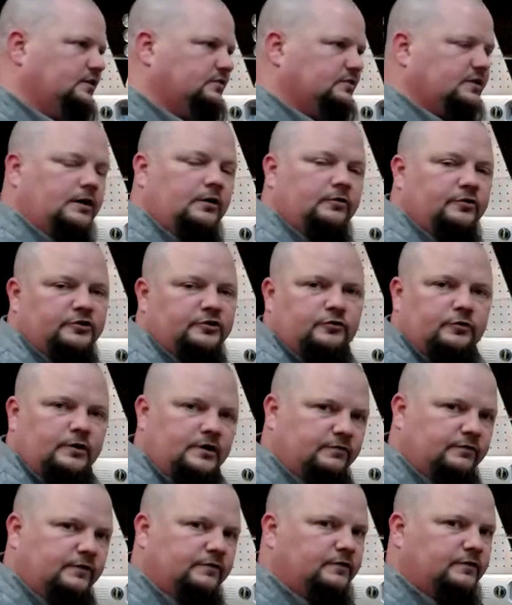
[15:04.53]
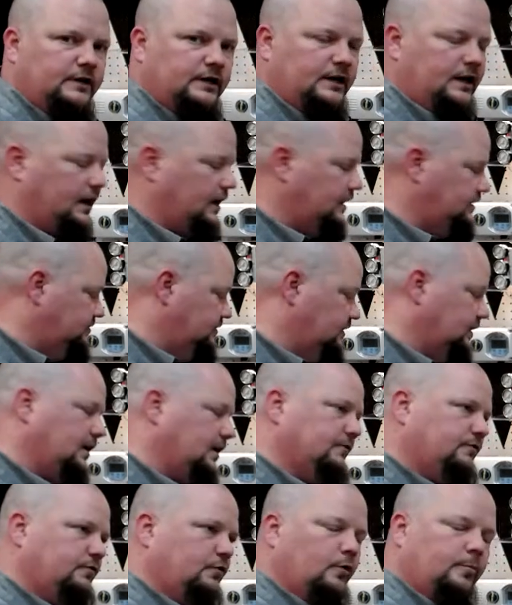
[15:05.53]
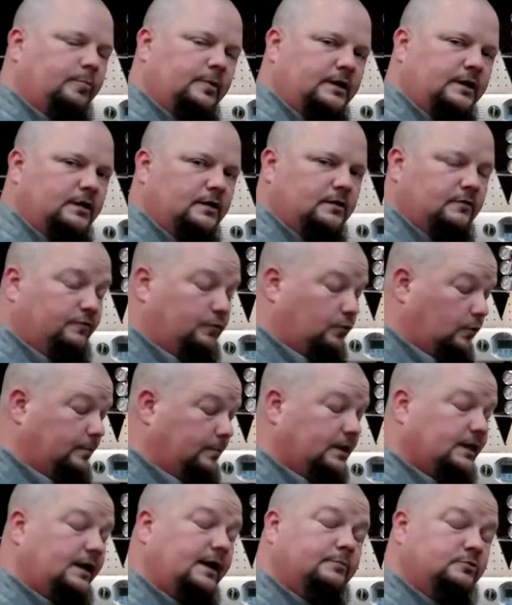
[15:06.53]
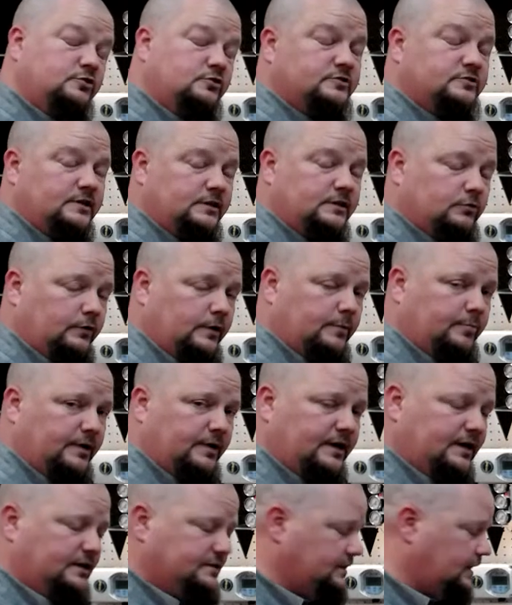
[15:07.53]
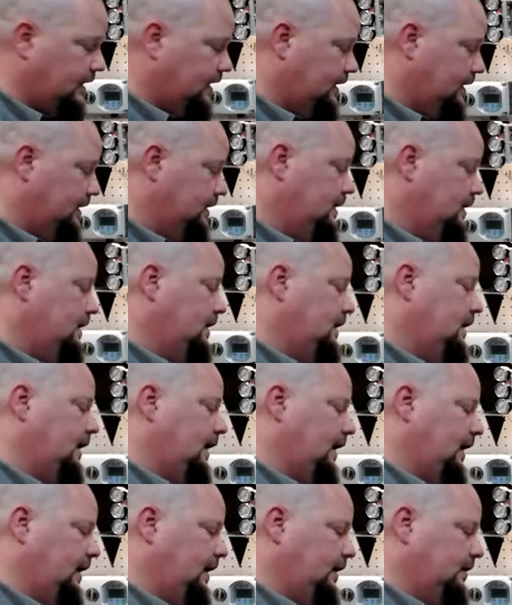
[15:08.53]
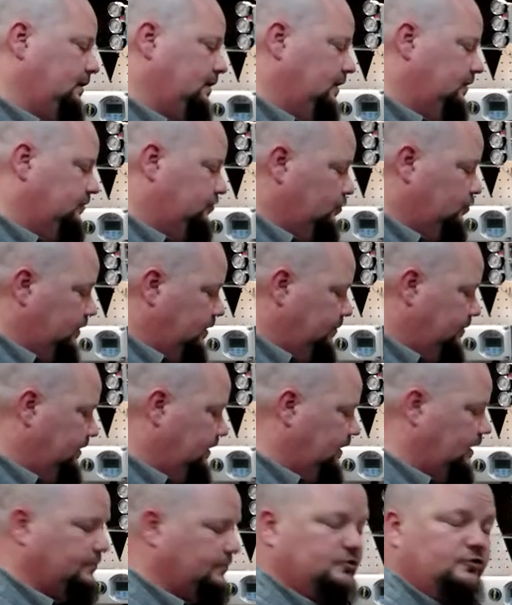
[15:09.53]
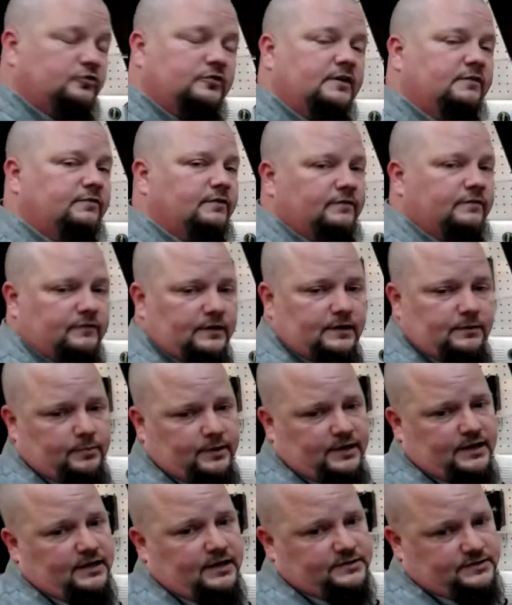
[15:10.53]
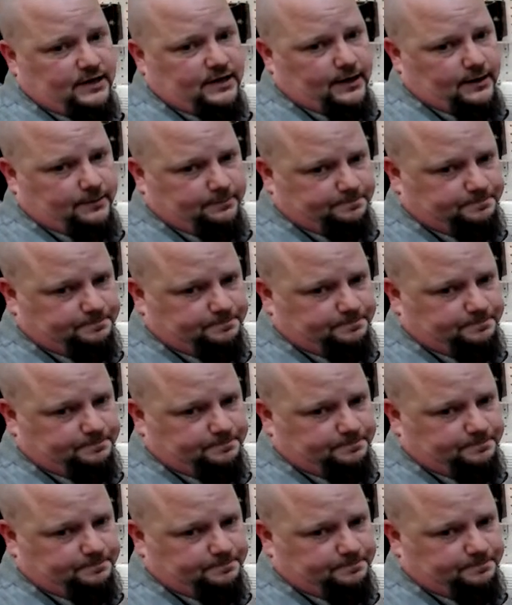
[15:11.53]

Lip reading: is that on this 3 to 15 gauge, that at 4 milliamps you see 3 psi, and at 20 milliamps you see 15 psi.